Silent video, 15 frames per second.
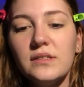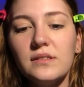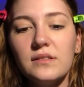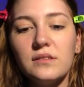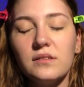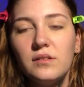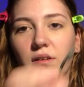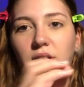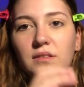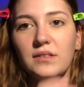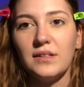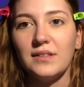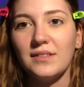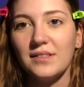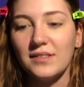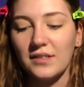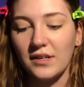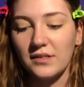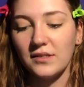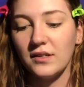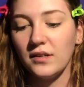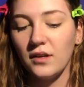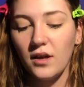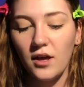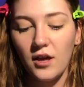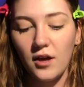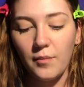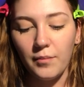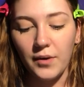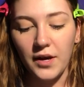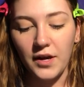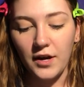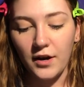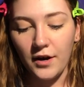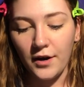Sorry, it's like disgusting, but